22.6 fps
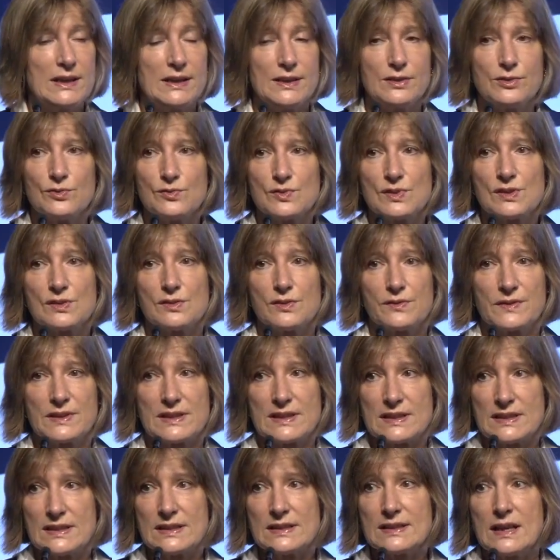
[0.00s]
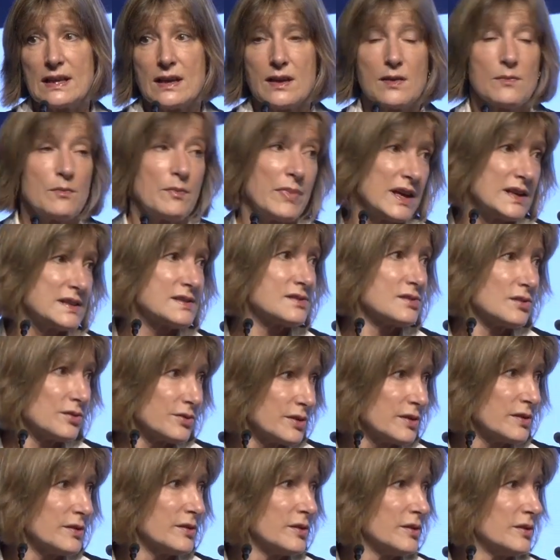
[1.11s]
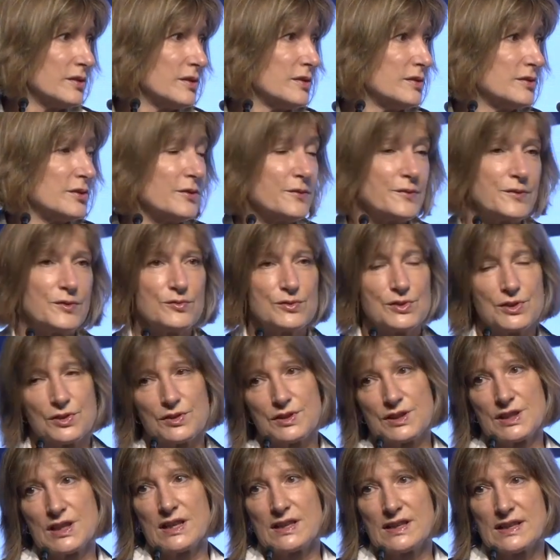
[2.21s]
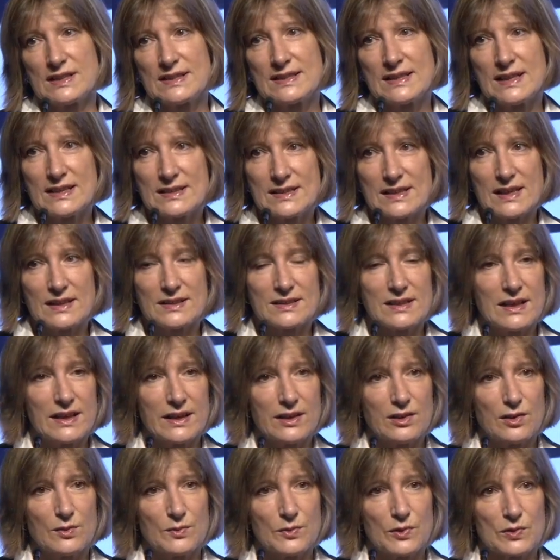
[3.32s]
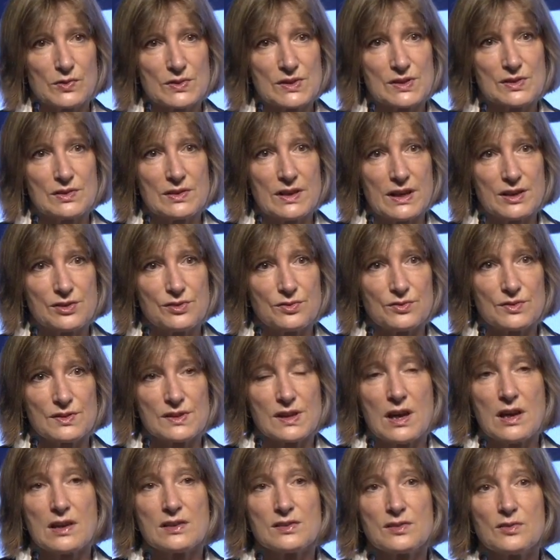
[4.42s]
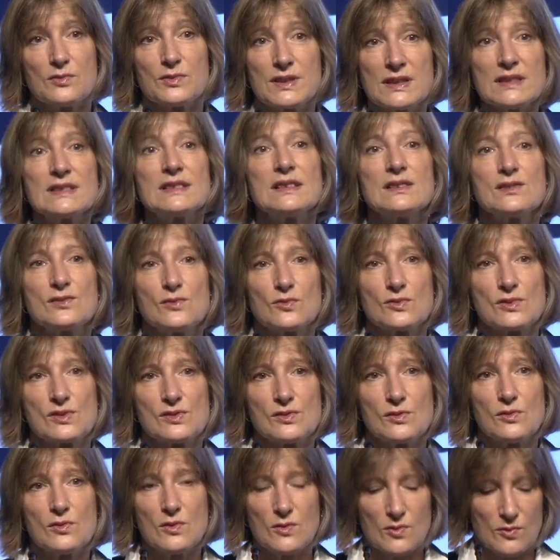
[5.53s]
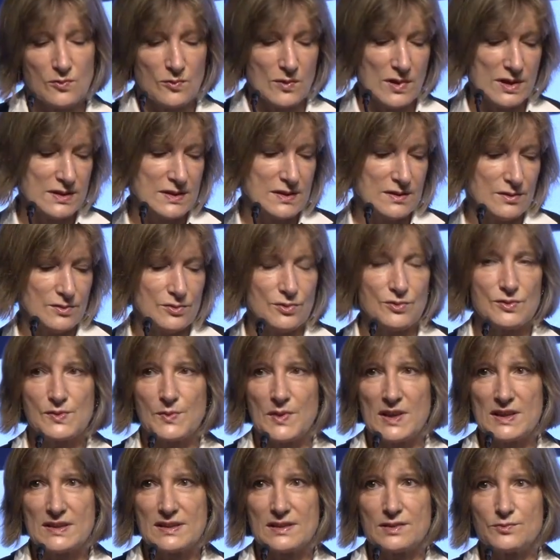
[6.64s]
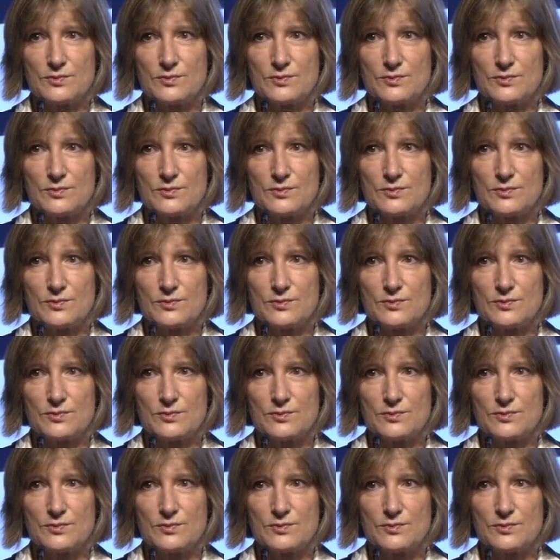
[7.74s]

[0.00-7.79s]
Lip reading: new services based on the future GNSS and telecom constellations. So this is also what NewSpace can